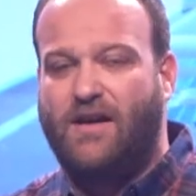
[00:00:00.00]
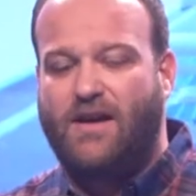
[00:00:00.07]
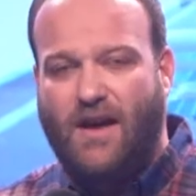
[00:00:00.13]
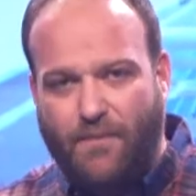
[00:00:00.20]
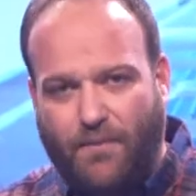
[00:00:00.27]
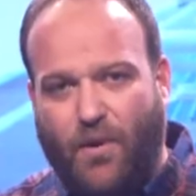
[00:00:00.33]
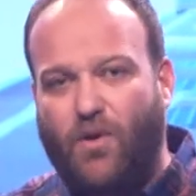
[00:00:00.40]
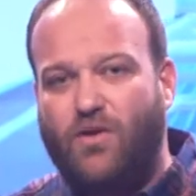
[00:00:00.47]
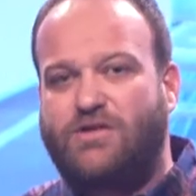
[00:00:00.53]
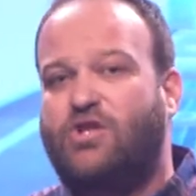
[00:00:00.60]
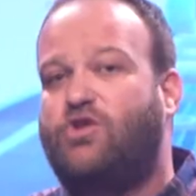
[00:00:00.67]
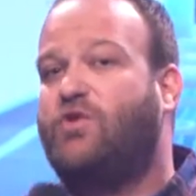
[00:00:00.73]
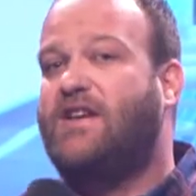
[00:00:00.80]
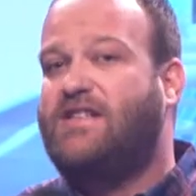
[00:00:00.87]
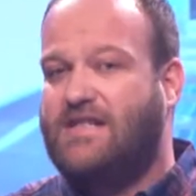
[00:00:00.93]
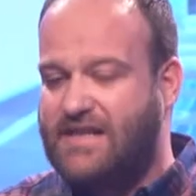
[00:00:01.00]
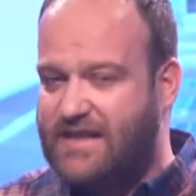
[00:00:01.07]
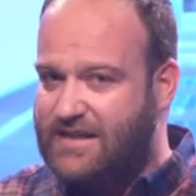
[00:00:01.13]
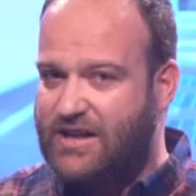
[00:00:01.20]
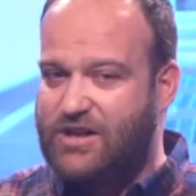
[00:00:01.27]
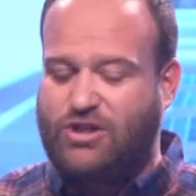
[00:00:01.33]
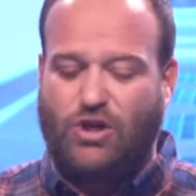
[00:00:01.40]
And Paul's addressing
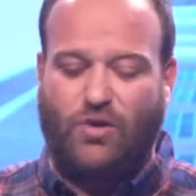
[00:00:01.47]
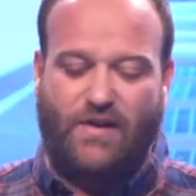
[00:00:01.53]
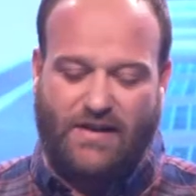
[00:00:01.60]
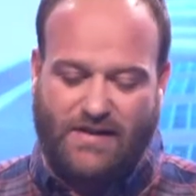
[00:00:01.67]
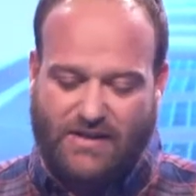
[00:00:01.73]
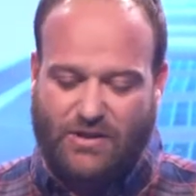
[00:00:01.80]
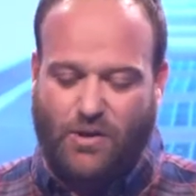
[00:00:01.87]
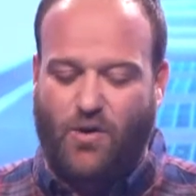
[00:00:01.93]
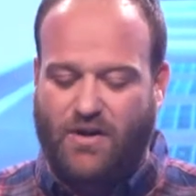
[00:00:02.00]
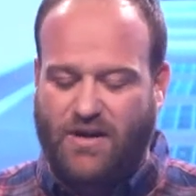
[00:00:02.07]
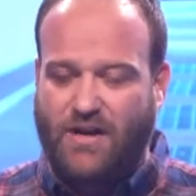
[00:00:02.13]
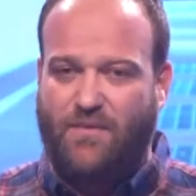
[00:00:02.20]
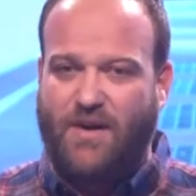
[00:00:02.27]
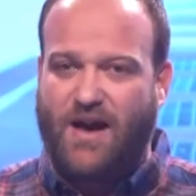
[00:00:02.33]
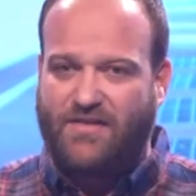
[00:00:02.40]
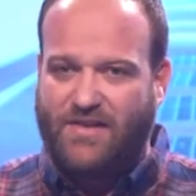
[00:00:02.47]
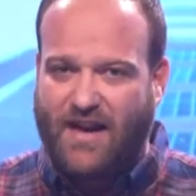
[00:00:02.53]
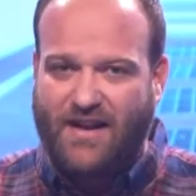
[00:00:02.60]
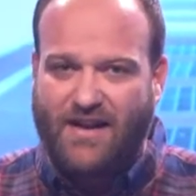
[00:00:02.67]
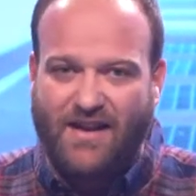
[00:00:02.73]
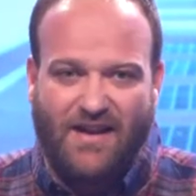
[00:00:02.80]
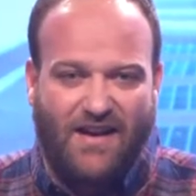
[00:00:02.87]
this issue and he's talking about
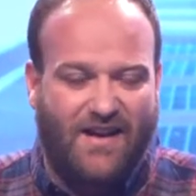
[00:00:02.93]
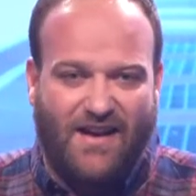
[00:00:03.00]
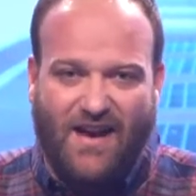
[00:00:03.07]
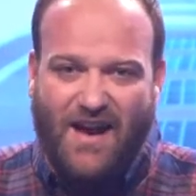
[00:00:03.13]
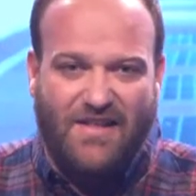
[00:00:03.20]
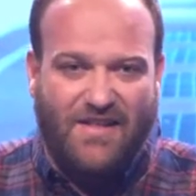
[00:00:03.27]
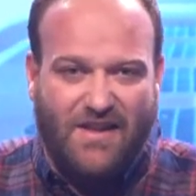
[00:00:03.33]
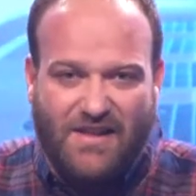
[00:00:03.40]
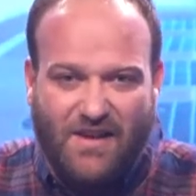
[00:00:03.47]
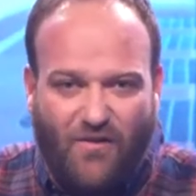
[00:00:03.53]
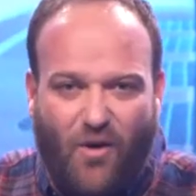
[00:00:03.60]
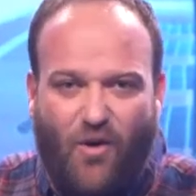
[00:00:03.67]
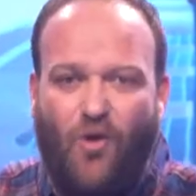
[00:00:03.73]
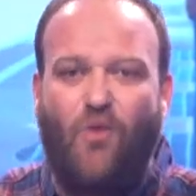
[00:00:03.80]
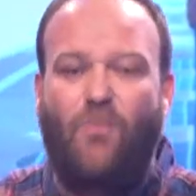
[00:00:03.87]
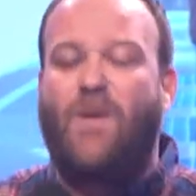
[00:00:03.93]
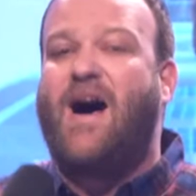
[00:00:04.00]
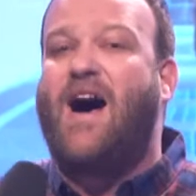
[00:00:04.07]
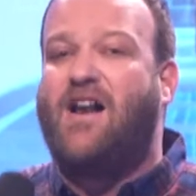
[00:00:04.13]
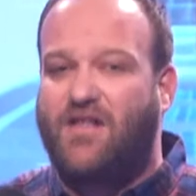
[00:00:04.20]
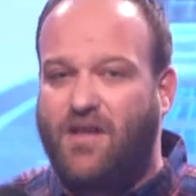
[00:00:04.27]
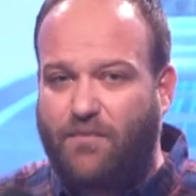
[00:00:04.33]
that hey, they're all
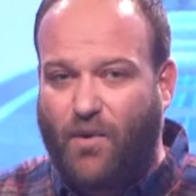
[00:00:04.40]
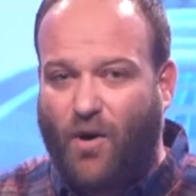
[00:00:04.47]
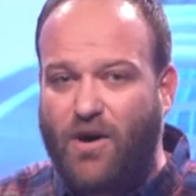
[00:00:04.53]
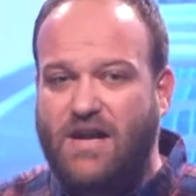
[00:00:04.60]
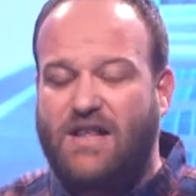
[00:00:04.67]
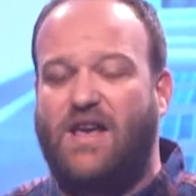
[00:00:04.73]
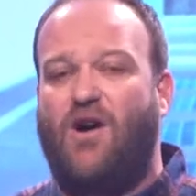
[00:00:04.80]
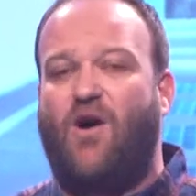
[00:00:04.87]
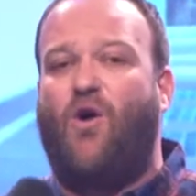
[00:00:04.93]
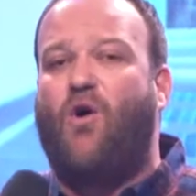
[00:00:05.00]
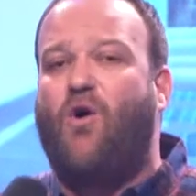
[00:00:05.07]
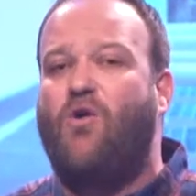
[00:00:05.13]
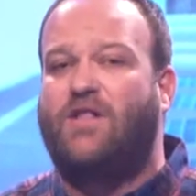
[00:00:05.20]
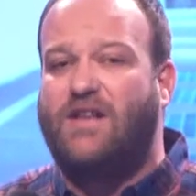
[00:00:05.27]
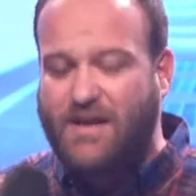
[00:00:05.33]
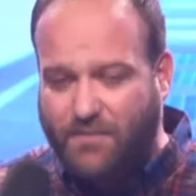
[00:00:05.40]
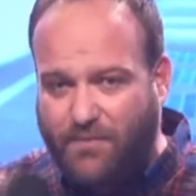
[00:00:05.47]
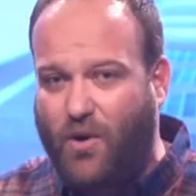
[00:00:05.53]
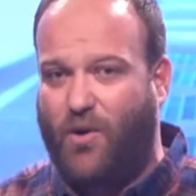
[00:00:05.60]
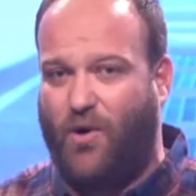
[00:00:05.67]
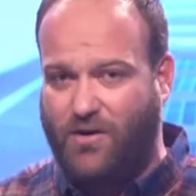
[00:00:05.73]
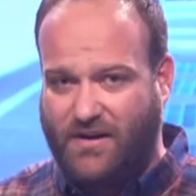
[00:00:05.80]
part of the body, they're all
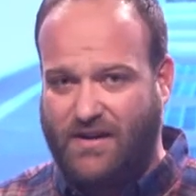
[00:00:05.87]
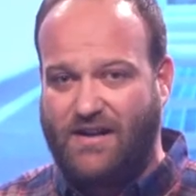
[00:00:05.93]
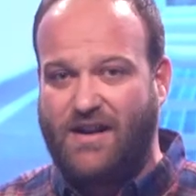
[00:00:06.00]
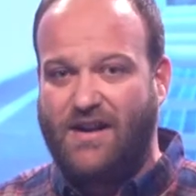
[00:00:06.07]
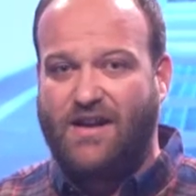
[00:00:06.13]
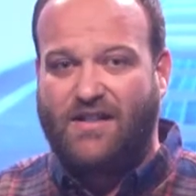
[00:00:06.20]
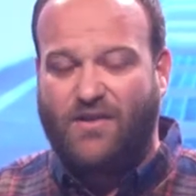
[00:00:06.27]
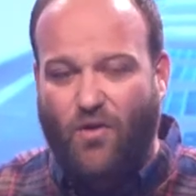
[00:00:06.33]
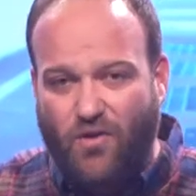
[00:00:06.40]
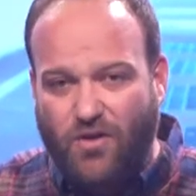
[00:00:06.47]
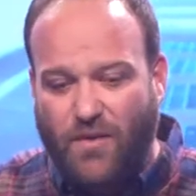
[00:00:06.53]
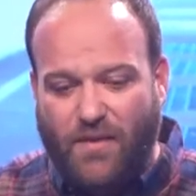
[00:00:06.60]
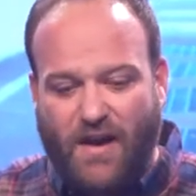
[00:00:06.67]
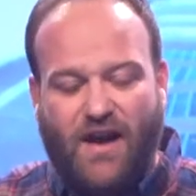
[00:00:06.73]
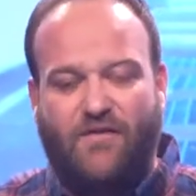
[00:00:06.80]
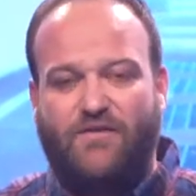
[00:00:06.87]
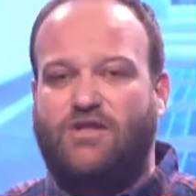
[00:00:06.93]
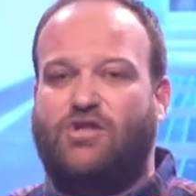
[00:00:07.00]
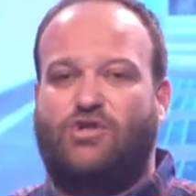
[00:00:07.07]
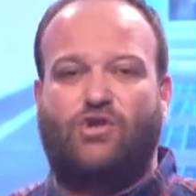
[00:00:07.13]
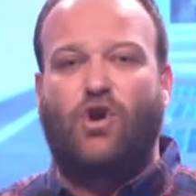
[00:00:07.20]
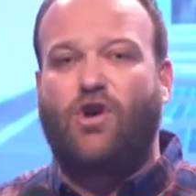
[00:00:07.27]
important, they're all about
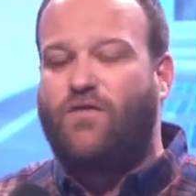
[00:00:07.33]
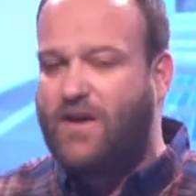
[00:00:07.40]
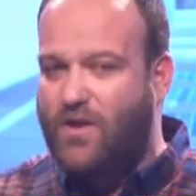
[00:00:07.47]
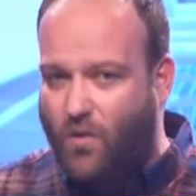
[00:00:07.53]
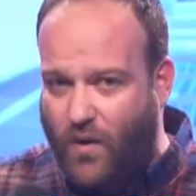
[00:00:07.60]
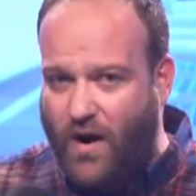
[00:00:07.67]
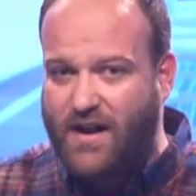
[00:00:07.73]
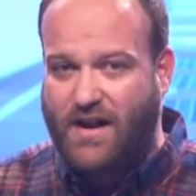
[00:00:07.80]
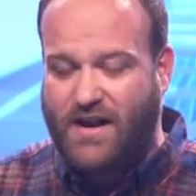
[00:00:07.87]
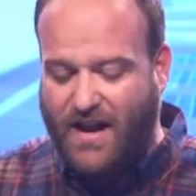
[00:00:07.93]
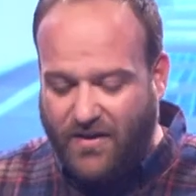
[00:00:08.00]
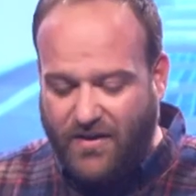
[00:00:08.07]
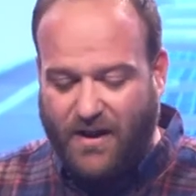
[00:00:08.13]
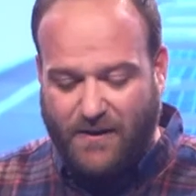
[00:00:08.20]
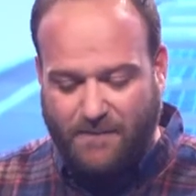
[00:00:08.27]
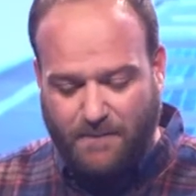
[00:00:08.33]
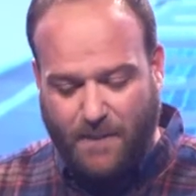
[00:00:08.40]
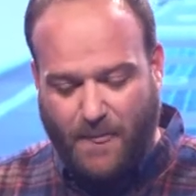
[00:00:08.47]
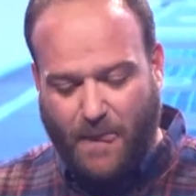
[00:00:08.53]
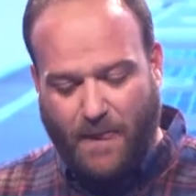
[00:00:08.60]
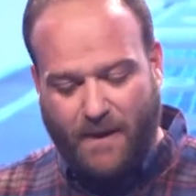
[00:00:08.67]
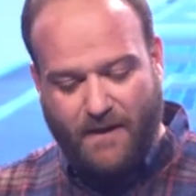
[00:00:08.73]
serving one another.
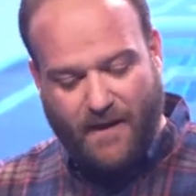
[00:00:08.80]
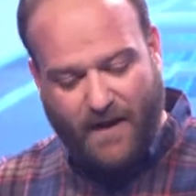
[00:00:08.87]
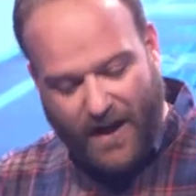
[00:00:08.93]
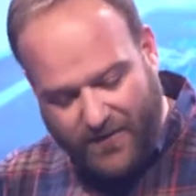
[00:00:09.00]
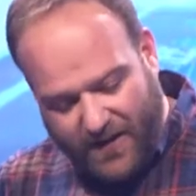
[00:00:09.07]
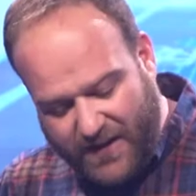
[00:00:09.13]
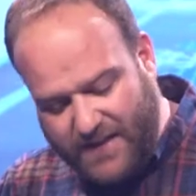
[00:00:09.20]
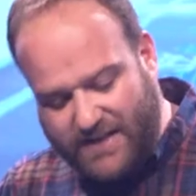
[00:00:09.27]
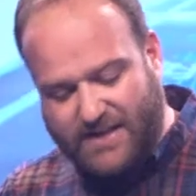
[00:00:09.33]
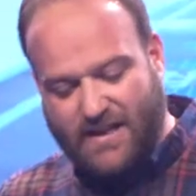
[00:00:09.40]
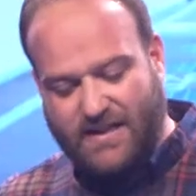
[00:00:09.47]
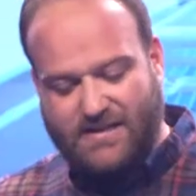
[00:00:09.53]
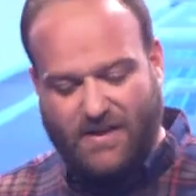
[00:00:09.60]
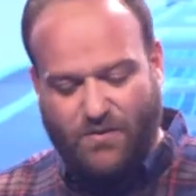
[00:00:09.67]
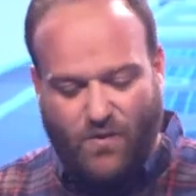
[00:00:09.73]
And then he says in